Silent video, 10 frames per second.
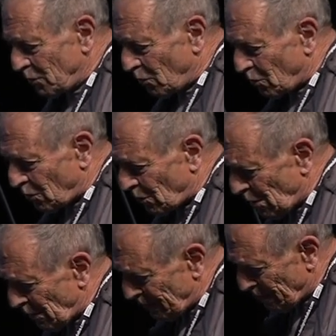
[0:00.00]
Orr,
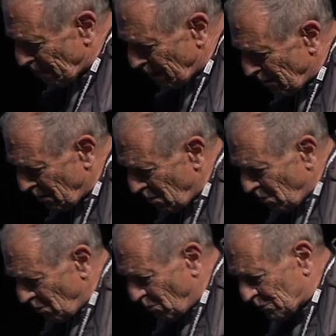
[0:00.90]

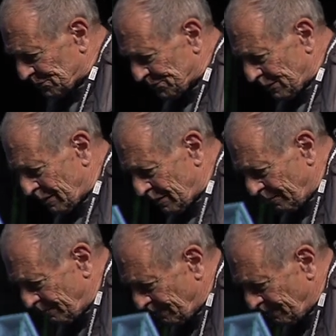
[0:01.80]
who was a